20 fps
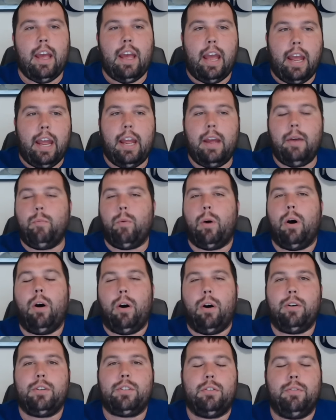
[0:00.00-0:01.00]
and while
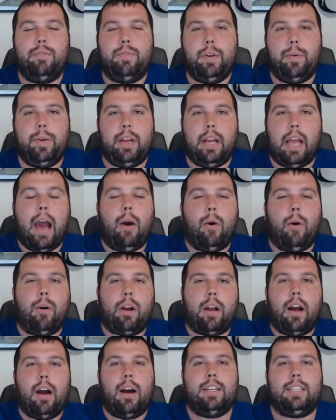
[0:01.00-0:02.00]
also viewing our
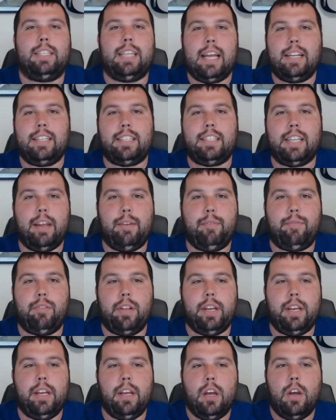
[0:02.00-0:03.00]
content
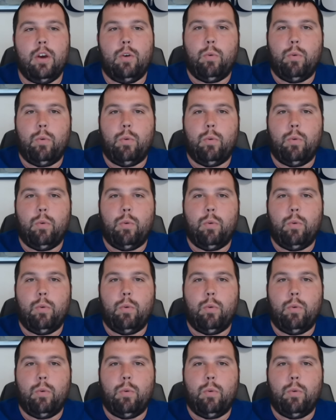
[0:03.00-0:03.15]
safely?